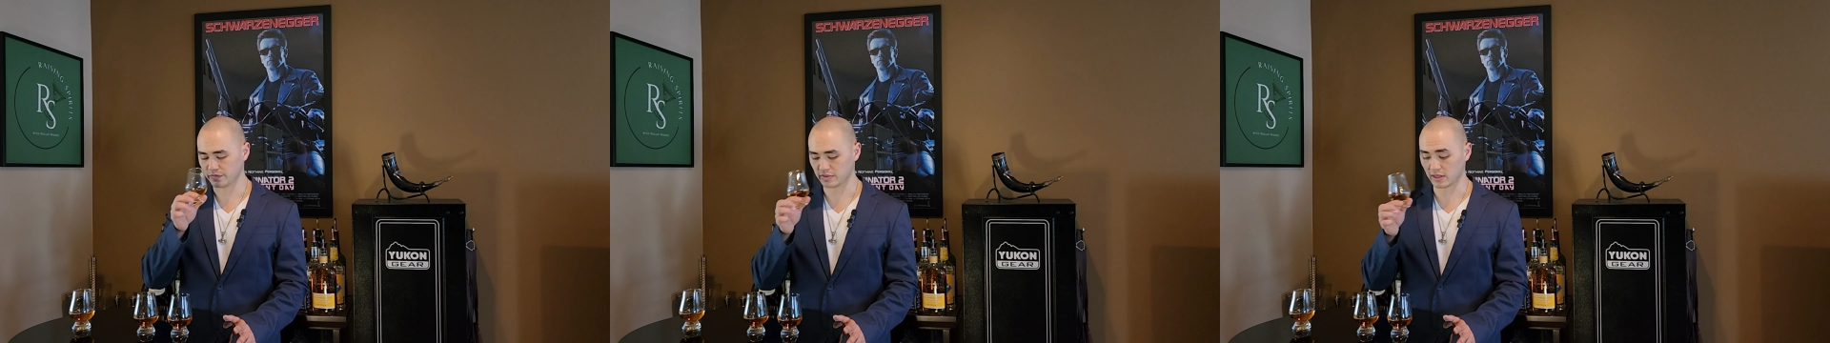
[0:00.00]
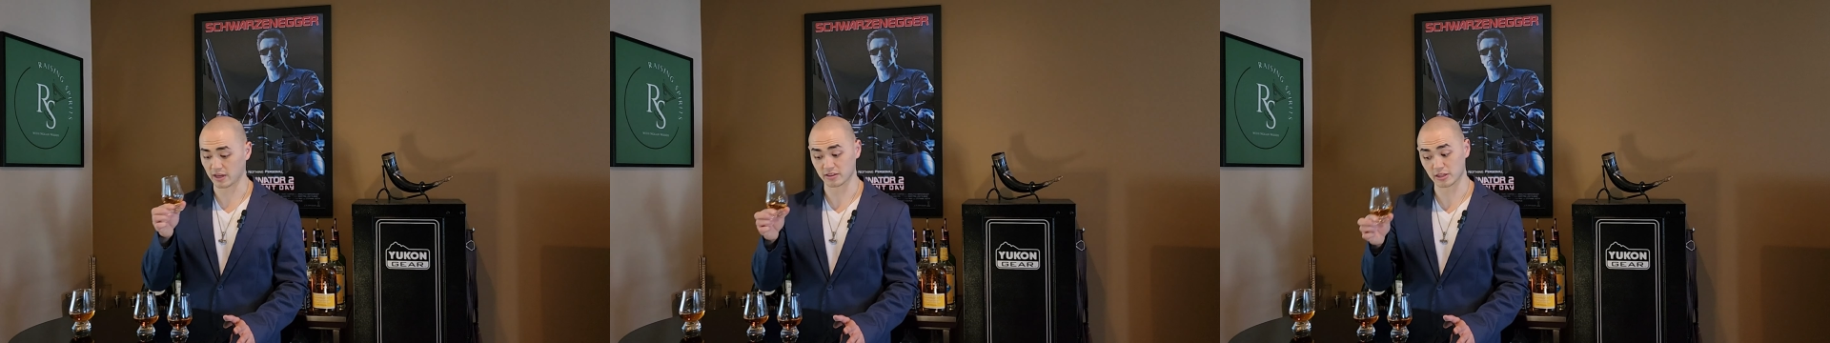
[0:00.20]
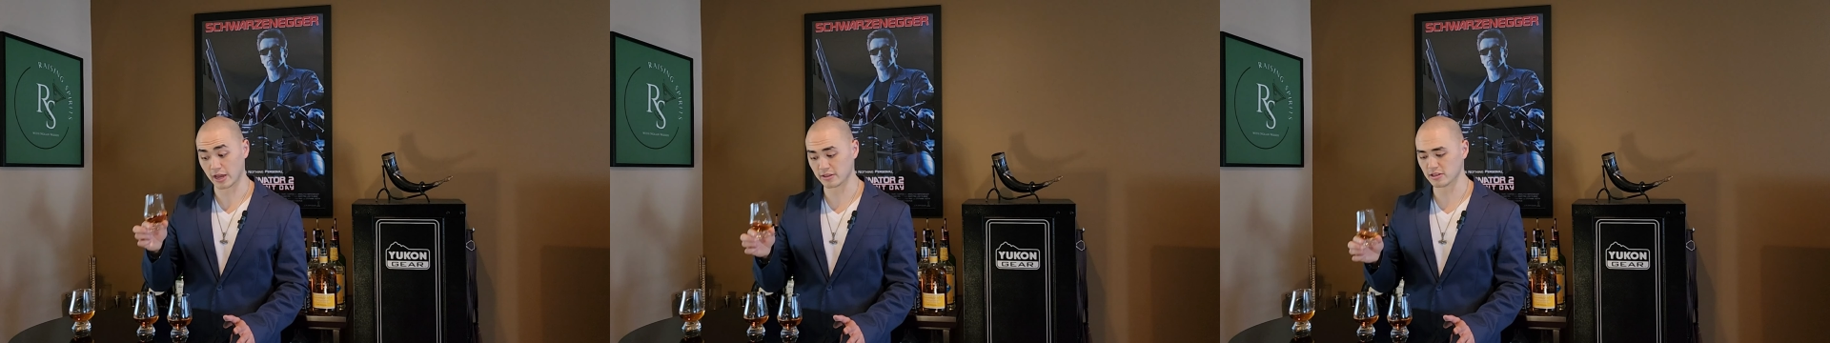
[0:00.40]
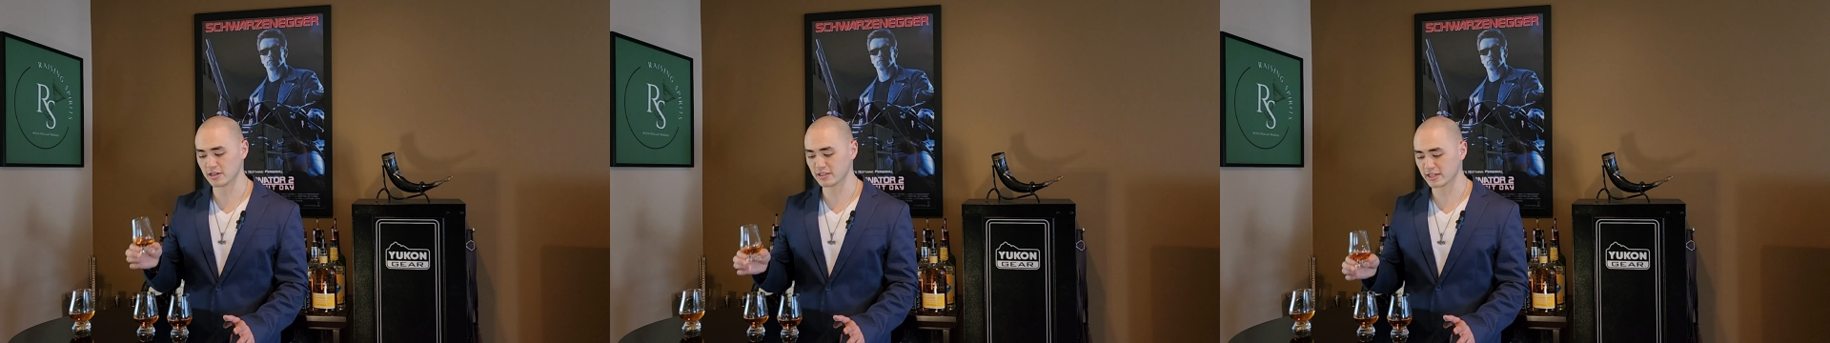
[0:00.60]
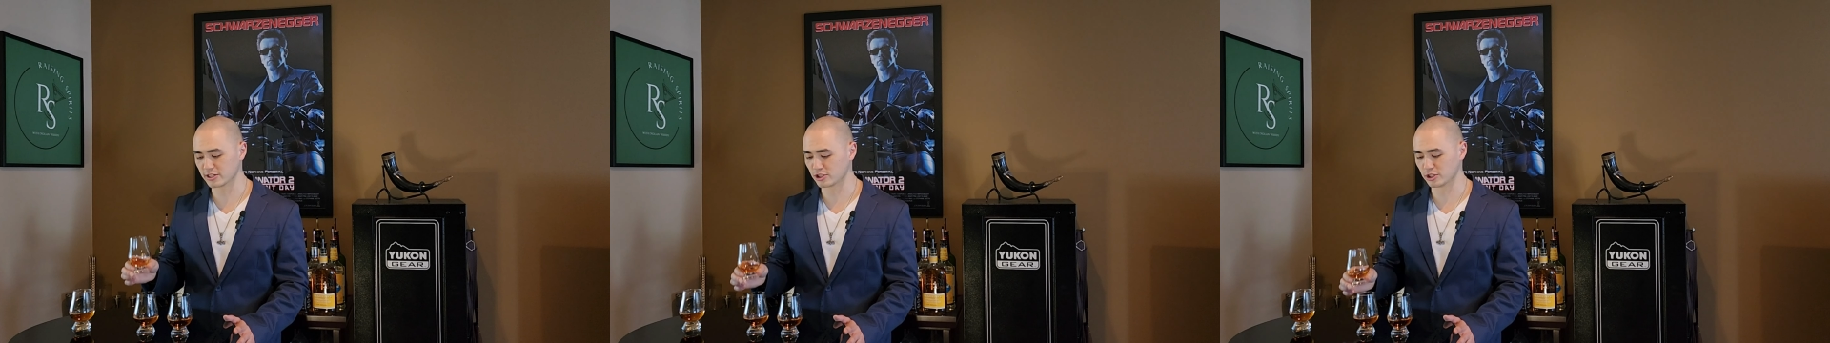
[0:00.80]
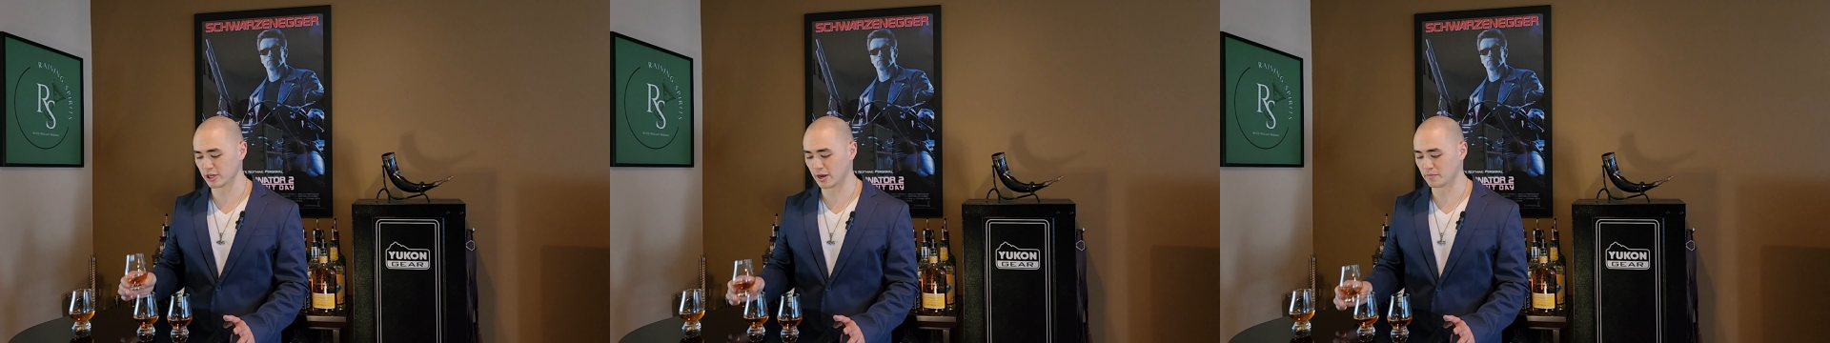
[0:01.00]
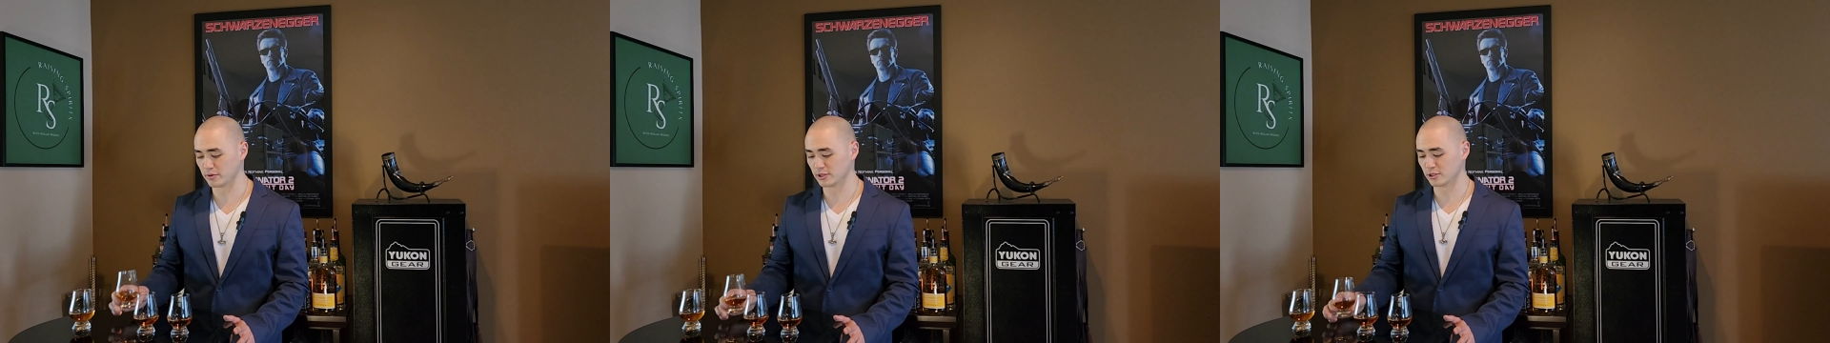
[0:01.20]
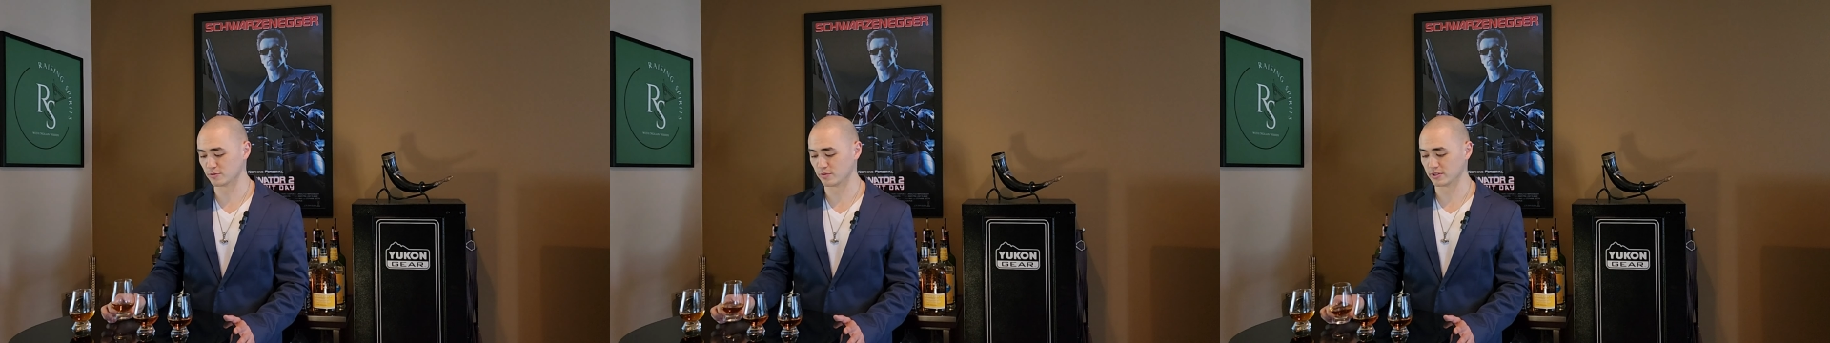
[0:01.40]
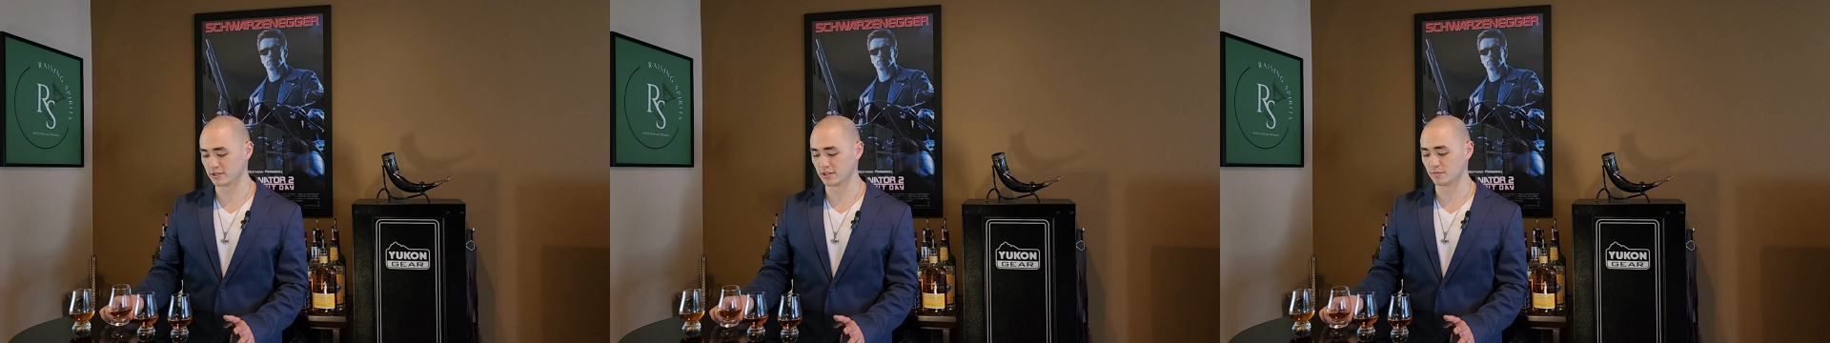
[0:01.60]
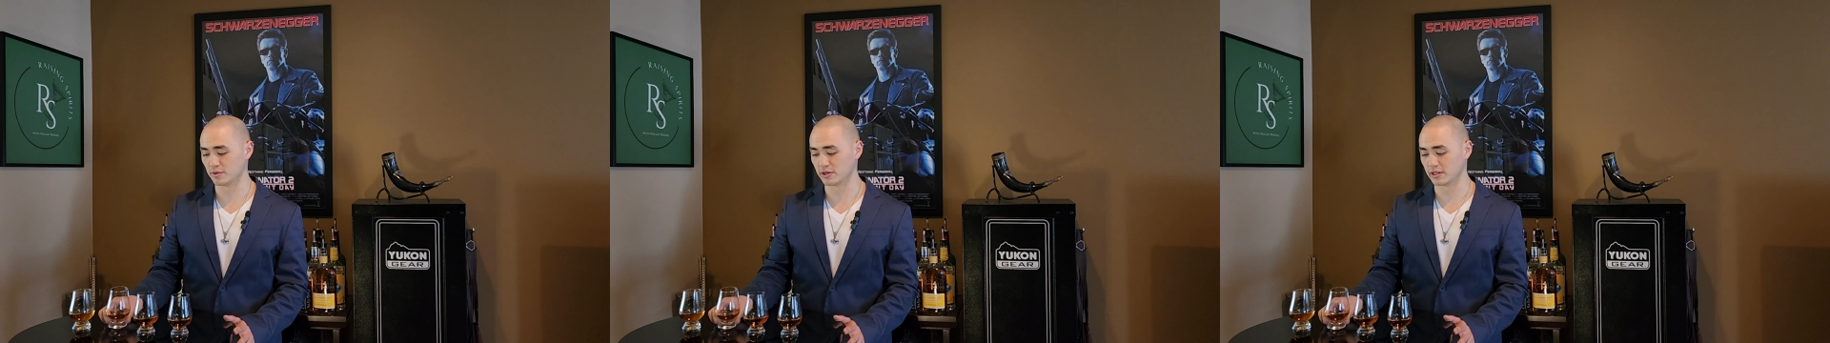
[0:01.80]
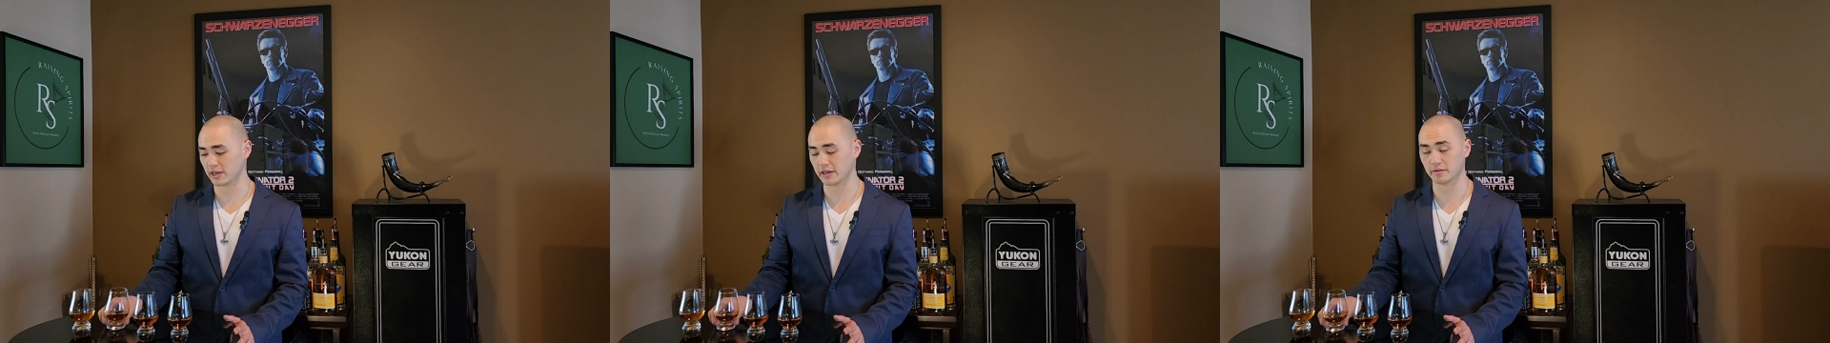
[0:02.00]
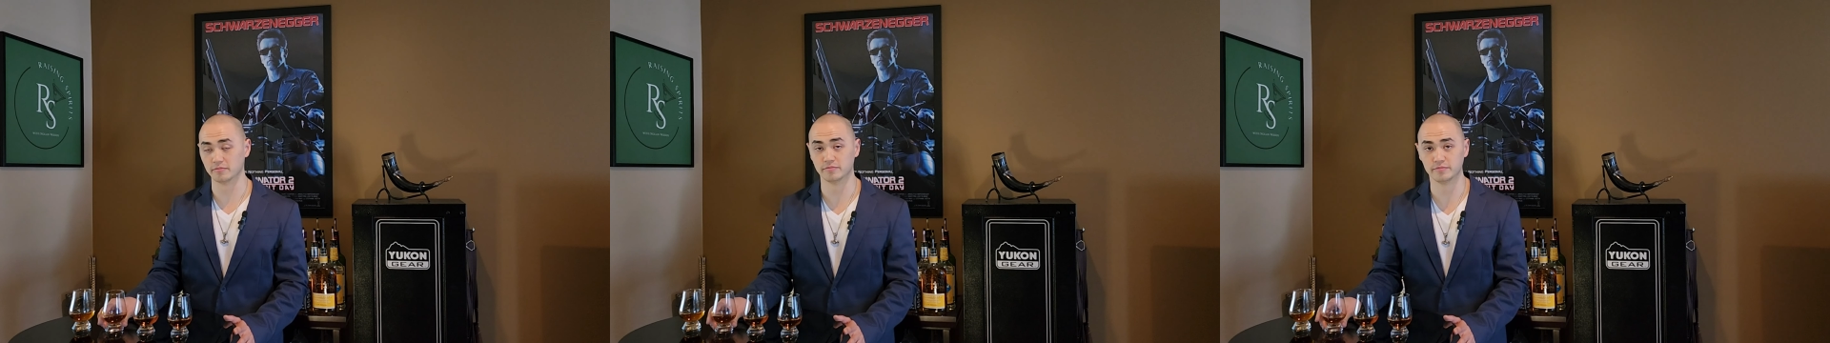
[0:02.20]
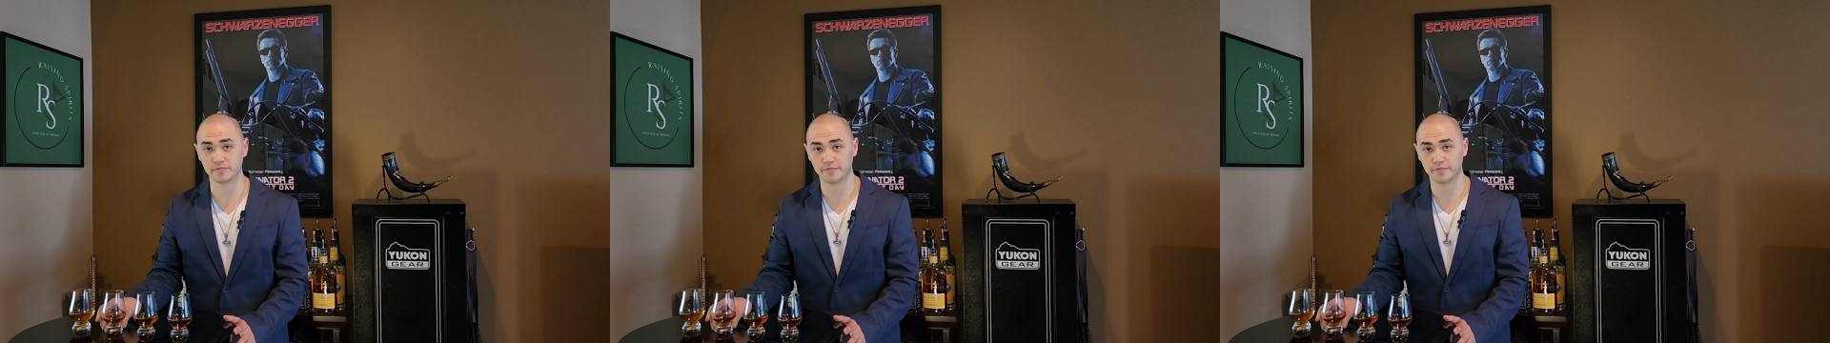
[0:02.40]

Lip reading: yeah, I think that's the Japanese whiskey. But again,